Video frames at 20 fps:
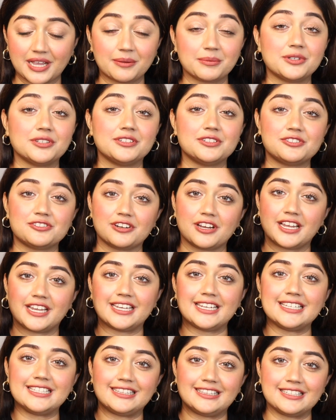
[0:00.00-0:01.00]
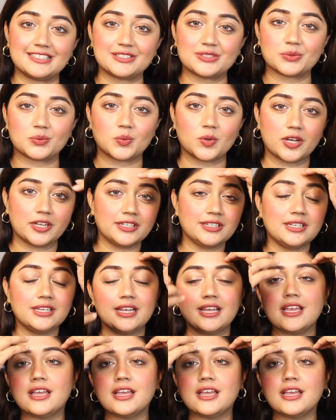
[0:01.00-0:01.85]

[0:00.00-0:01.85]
I'm going to try this one.